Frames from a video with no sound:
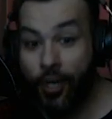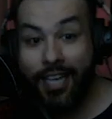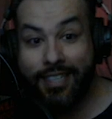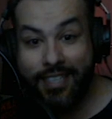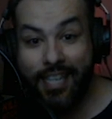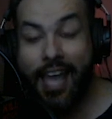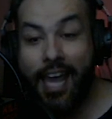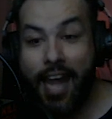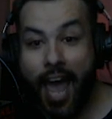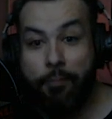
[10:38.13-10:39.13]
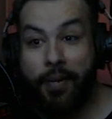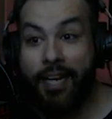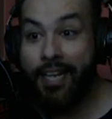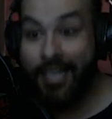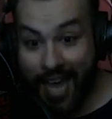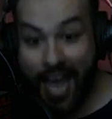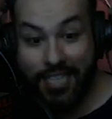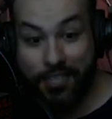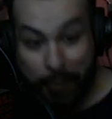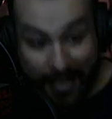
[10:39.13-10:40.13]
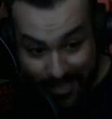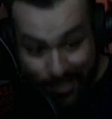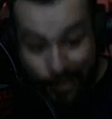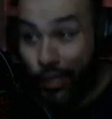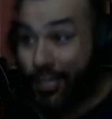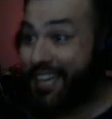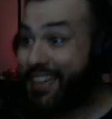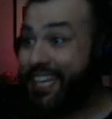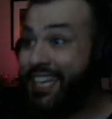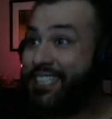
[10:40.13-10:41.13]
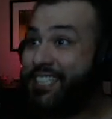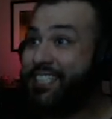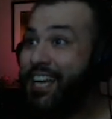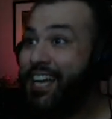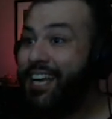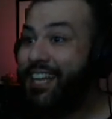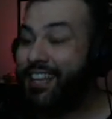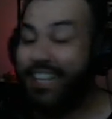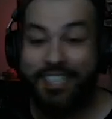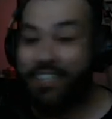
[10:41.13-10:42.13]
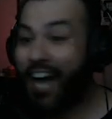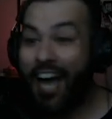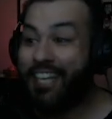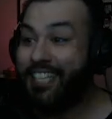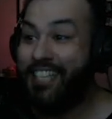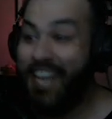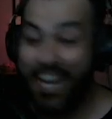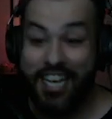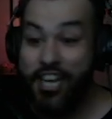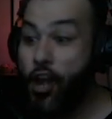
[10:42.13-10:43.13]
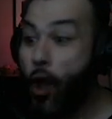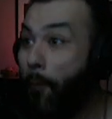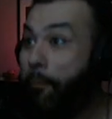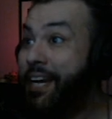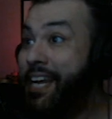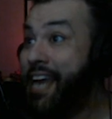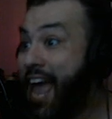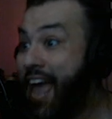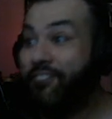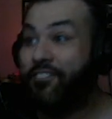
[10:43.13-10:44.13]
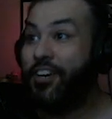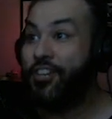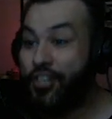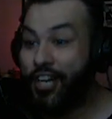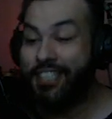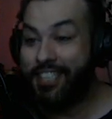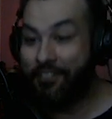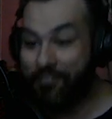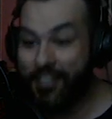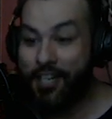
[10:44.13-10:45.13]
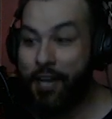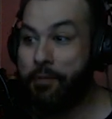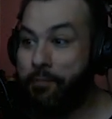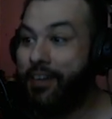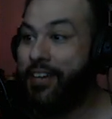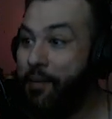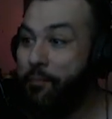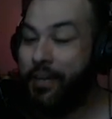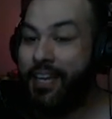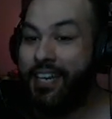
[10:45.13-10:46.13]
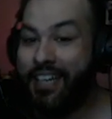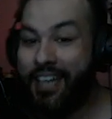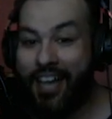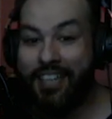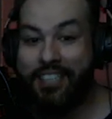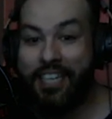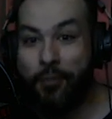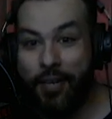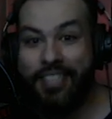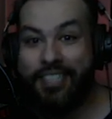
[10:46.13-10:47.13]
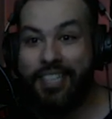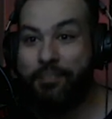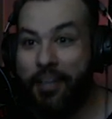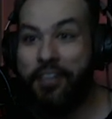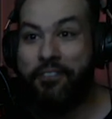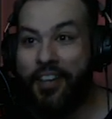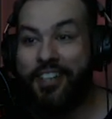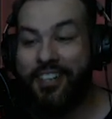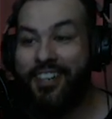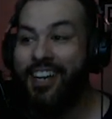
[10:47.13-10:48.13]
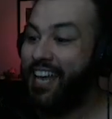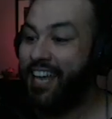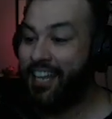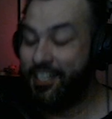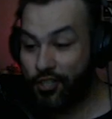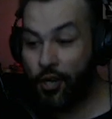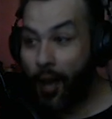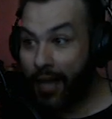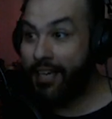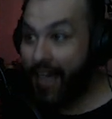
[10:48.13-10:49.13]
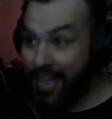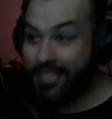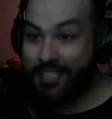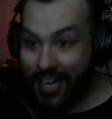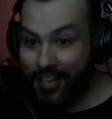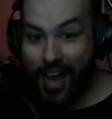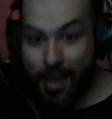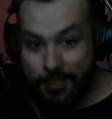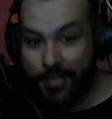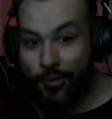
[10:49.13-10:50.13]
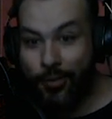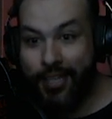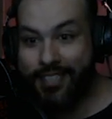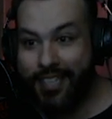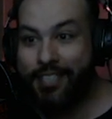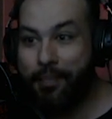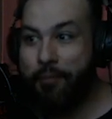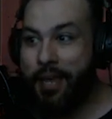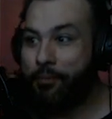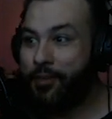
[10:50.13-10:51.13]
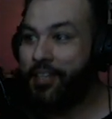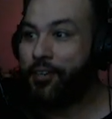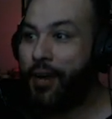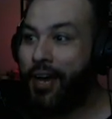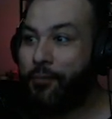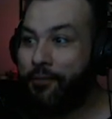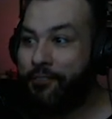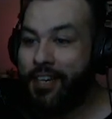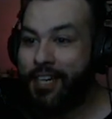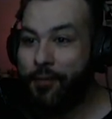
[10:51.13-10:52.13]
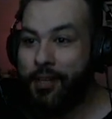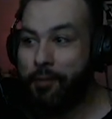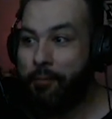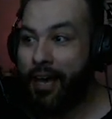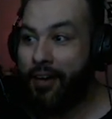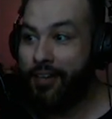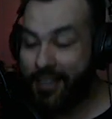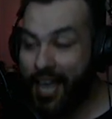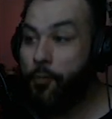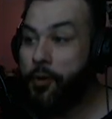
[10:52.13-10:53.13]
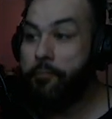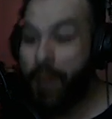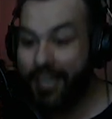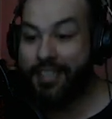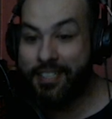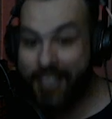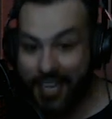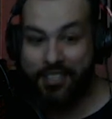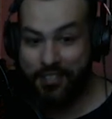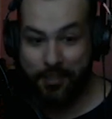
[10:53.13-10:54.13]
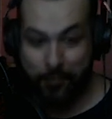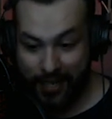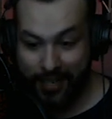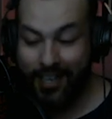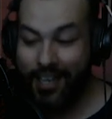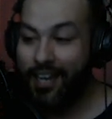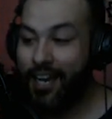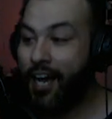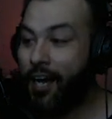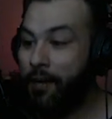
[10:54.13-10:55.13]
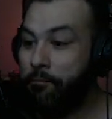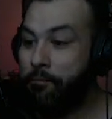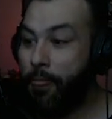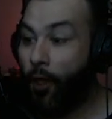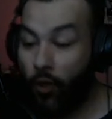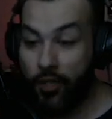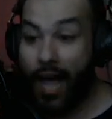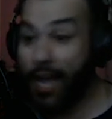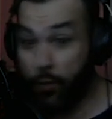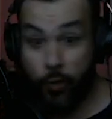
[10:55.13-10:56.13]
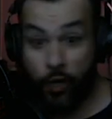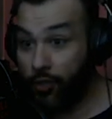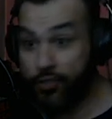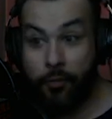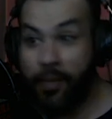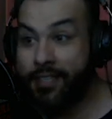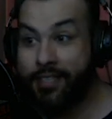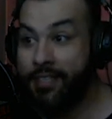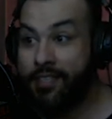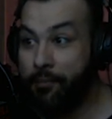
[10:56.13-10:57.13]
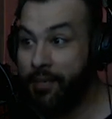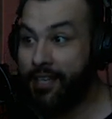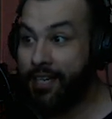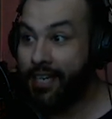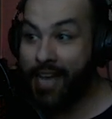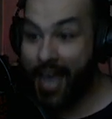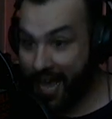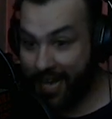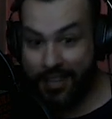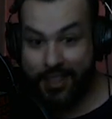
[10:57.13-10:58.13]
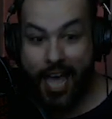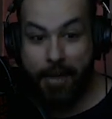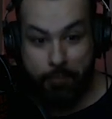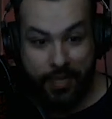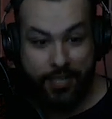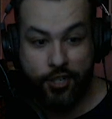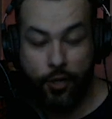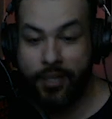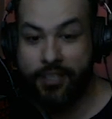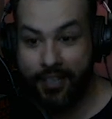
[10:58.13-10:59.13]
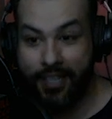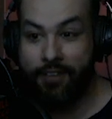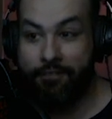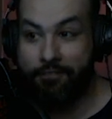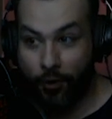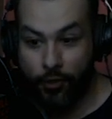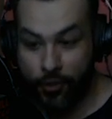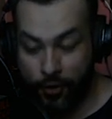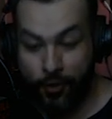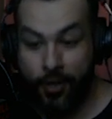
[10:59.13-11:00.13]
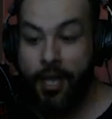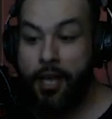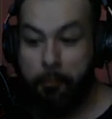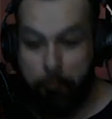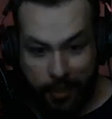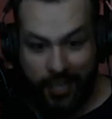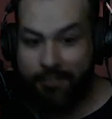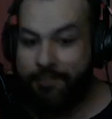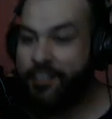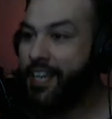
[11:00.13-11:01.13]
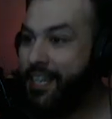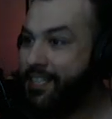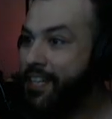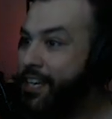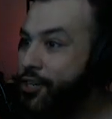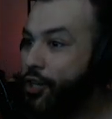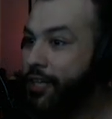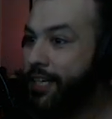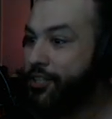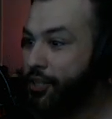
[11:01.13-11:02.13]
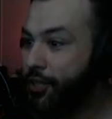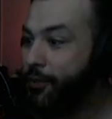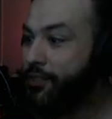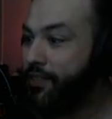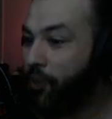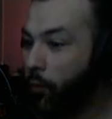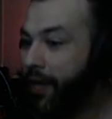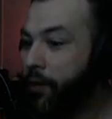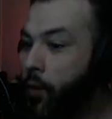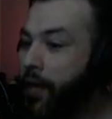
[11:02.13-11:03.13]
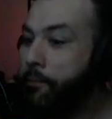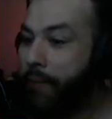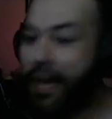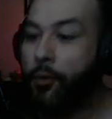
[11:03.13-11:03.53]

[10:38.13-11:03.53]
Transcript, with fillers: I see that happening? Yes, because look at this this guy does it, nobody ever shuts the fuck up about him being a Nazi racist motherfucker. So I yes, I could absolutely see some people in the crowd were fucking with him about it. That would make sense to me. Um all I it would also make sense to me that he added that bit to it to give further beef to his initial excuse of the white wine power